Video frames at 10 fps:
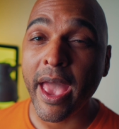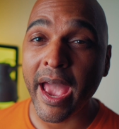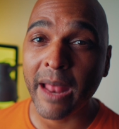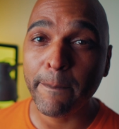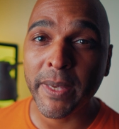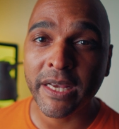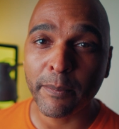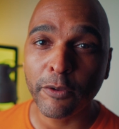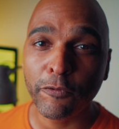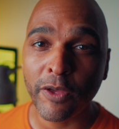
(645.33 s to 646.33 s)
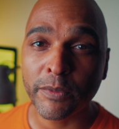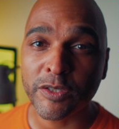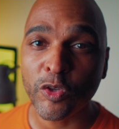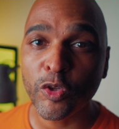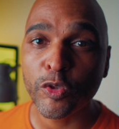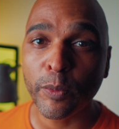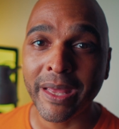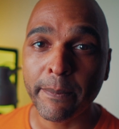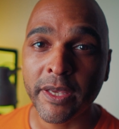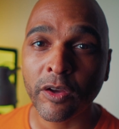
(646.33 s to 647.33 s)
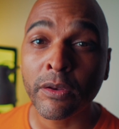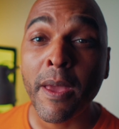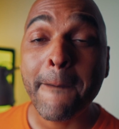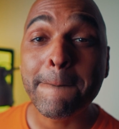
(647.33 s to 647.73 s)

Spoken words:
and becoming famous on YouTube and beyond,